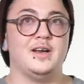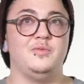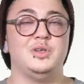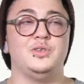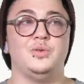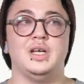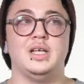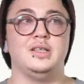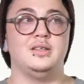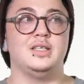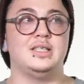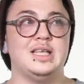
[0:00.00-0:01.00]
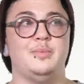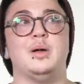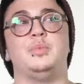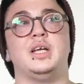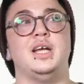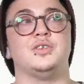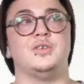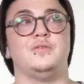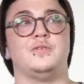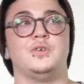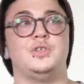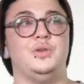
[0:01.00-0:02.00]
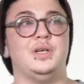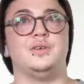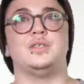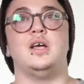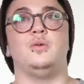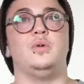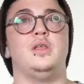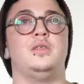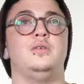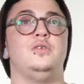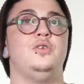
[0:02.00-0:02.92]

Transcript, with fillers: and I've been doing the same application for two years now with